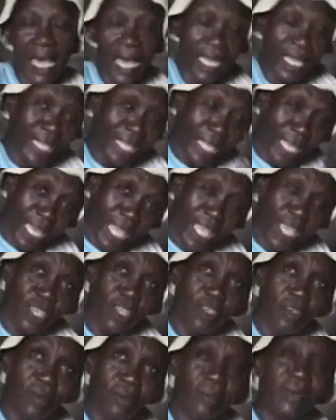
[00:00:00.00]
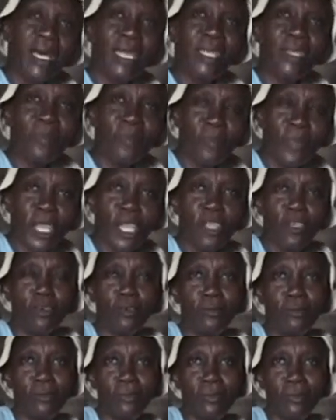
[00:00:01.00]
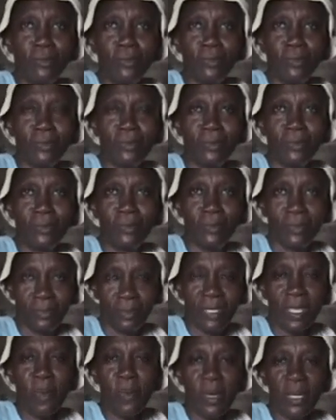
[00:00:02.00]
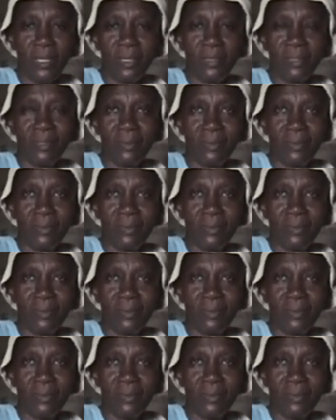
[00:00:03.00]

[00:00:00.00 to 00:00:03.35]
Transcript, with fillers: and it clean you and it build you. Okay. Yeah, man.